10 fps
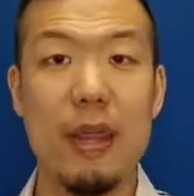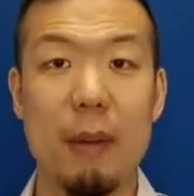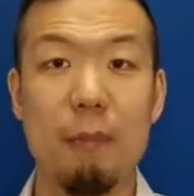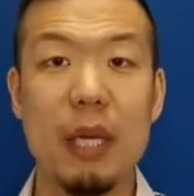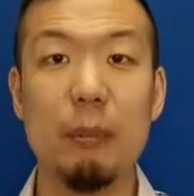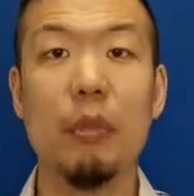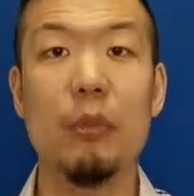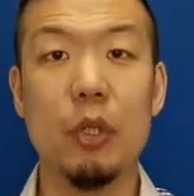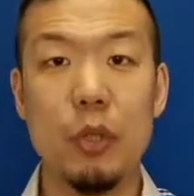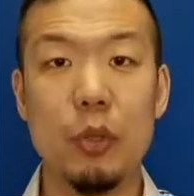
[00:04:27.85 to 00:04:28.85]
then people
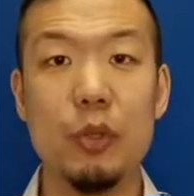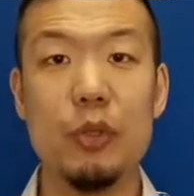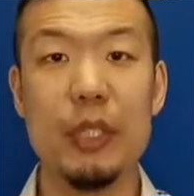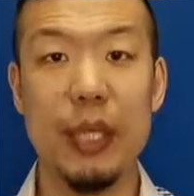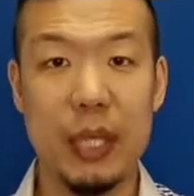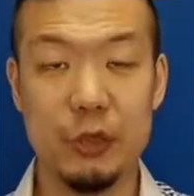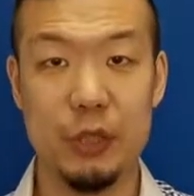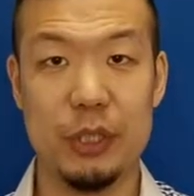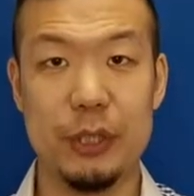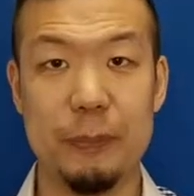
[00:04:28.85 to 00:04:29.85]
will lose
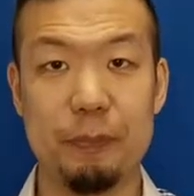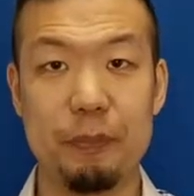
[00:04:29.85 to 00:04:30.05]
interest.